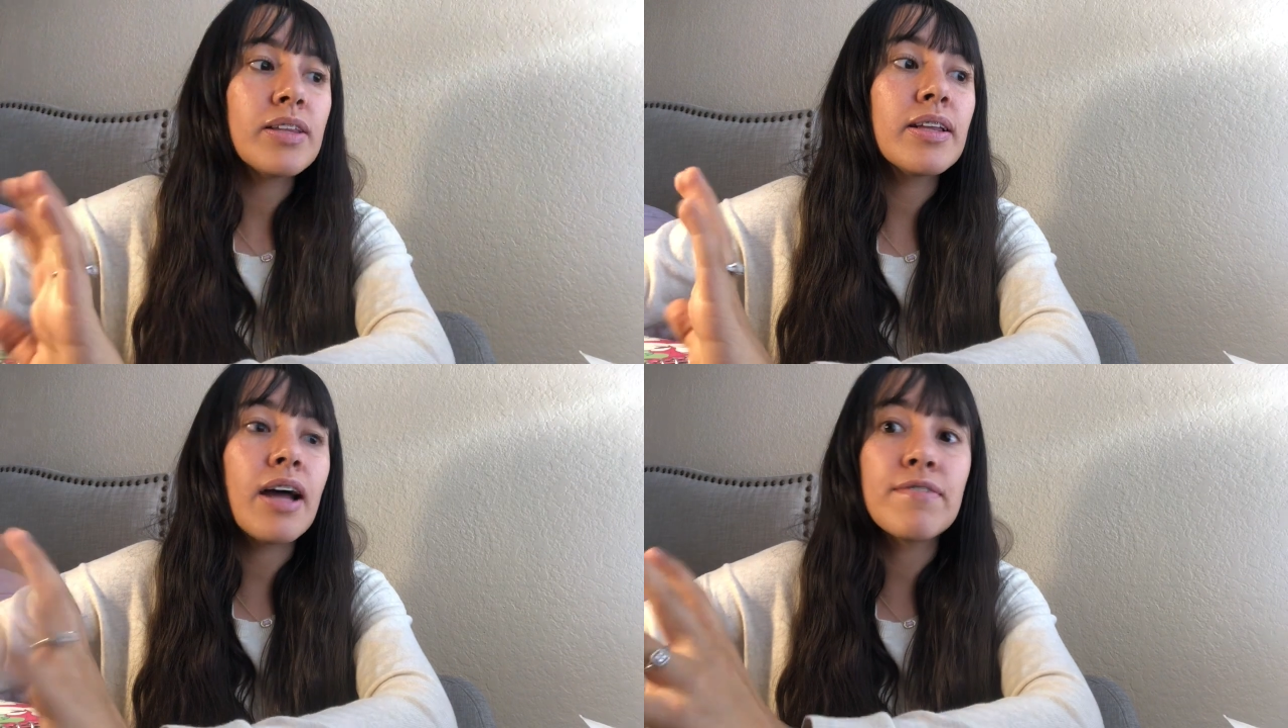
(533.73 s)

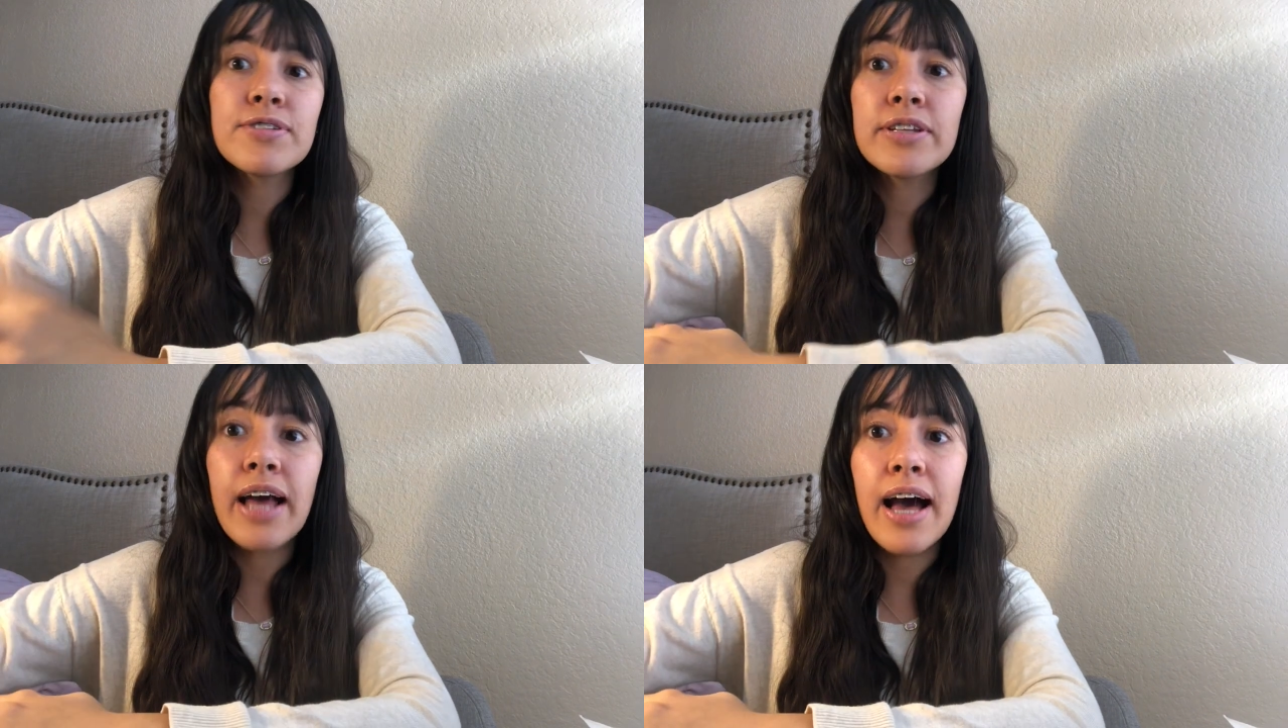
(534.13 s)
Then
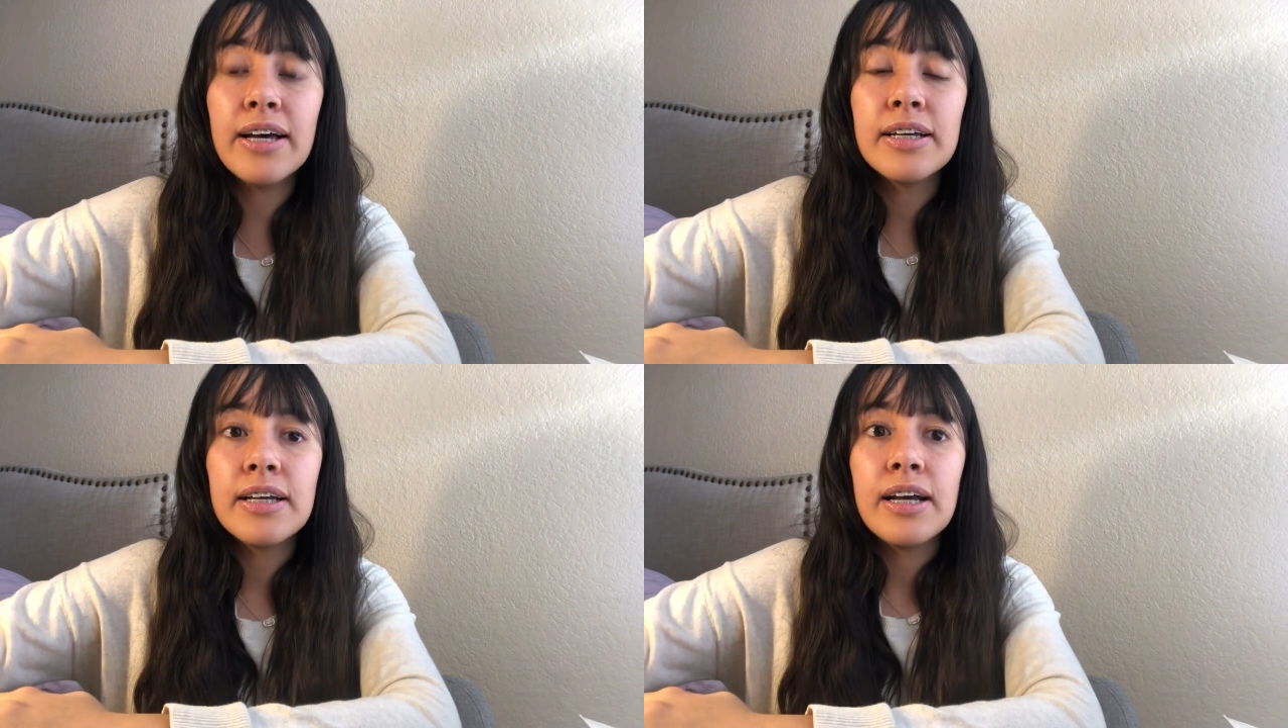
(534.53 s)
after
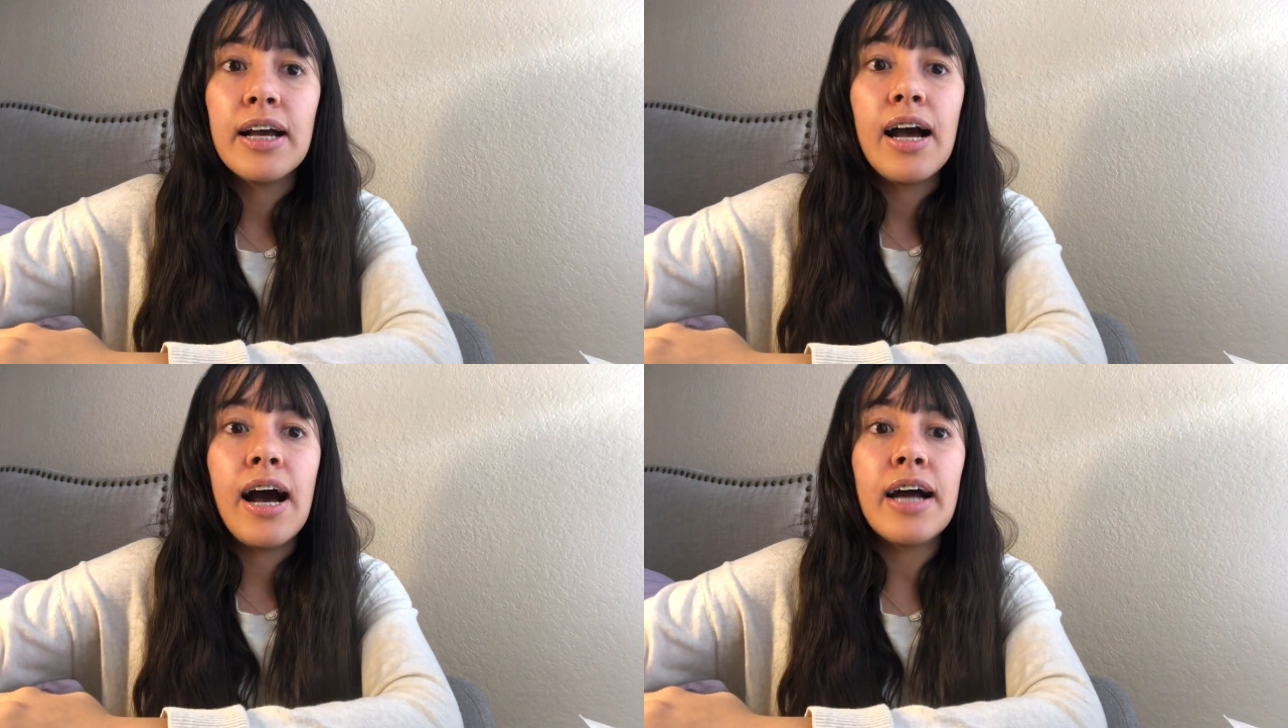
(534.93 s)
that,
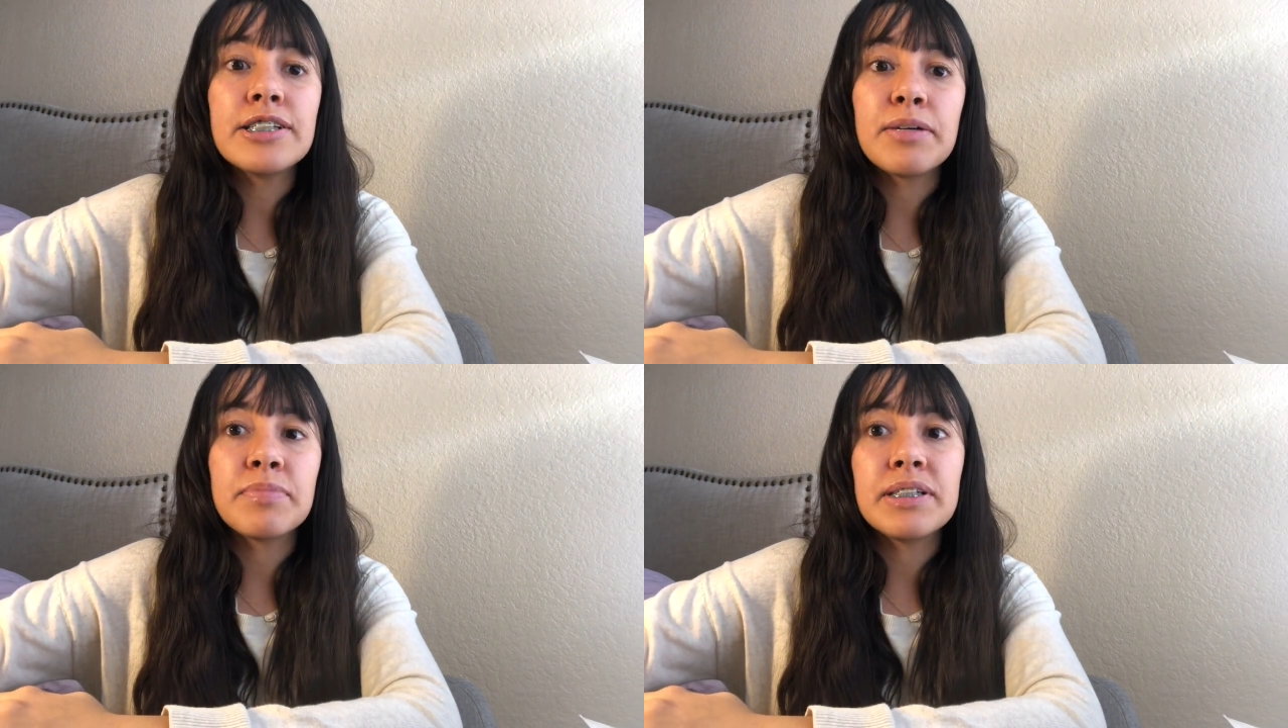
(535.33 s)
I
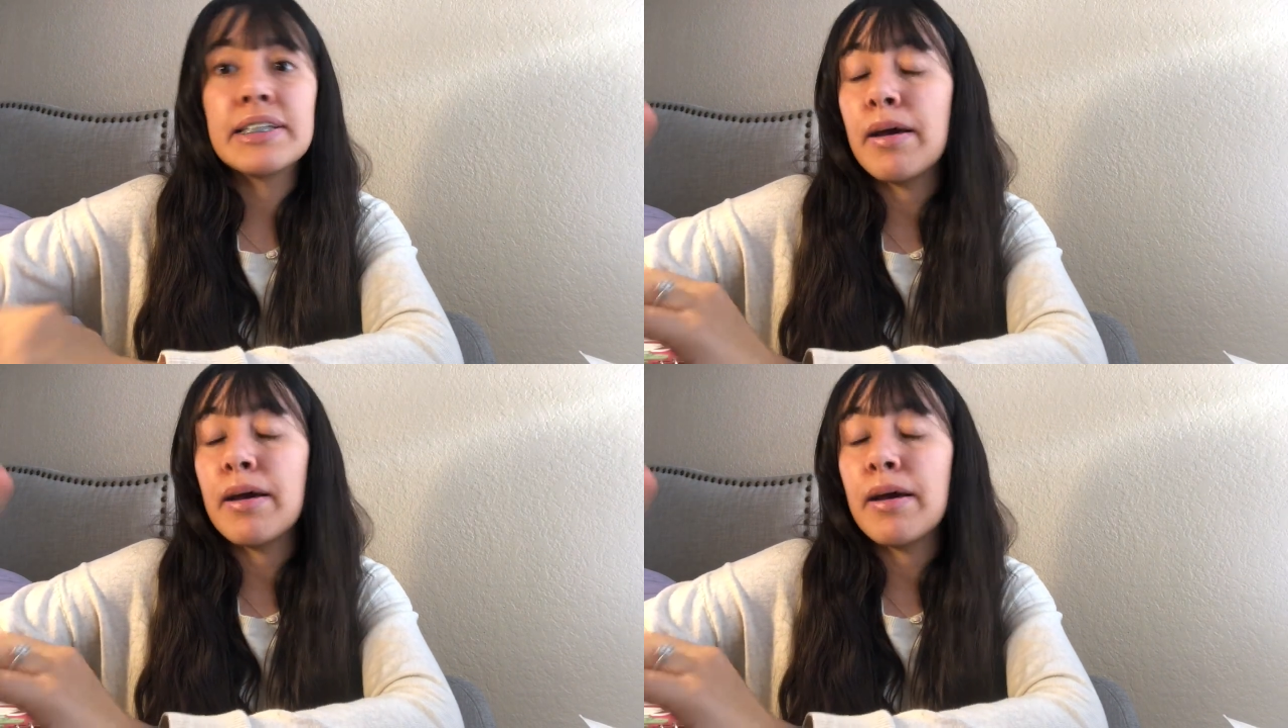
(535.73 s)
jumped into